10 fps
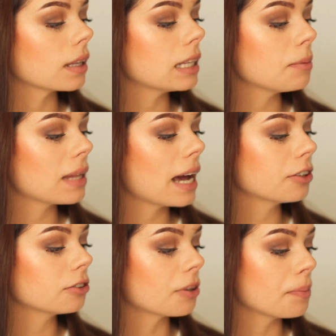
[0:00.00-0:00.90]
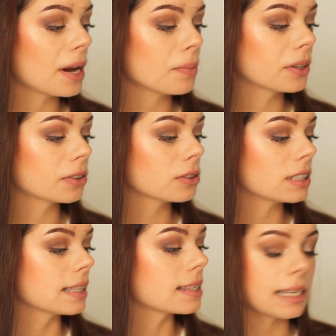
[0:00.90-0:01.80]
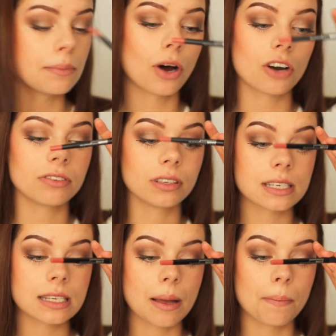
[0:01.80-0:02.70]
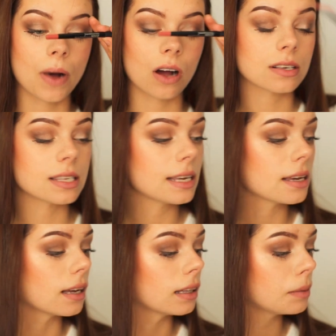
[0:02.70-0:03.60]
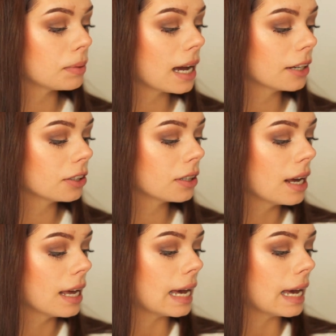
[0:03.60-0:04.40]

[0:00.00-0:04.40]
lip liner from bareMinerals. It's the Marvelous Moxie Lip Liner.